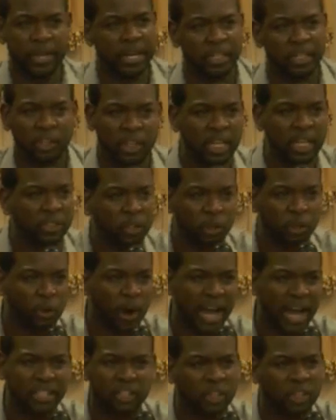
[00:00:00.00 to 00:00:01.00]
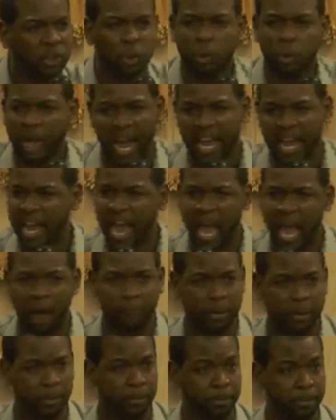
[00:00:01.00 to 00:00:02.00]
than Jesus Christ because you can't
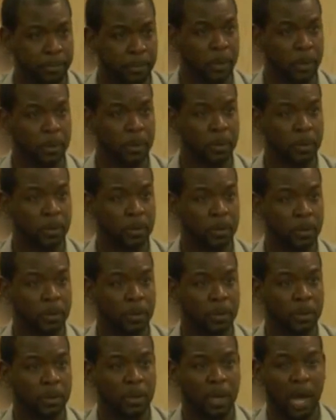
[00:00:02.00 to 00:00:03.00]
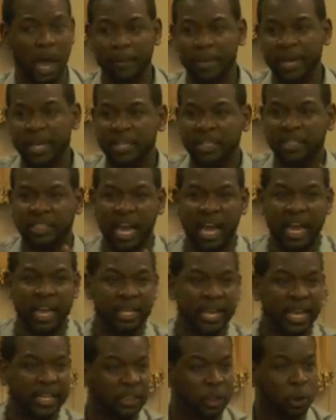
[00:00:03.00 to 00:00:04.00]
have him. I'm here to tell
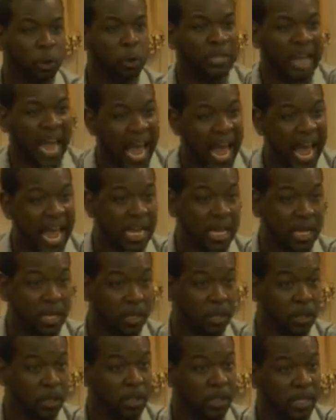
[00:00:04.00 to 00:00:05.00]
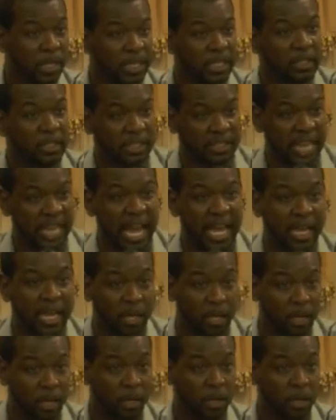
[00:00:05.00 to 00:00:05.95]
you that today is the day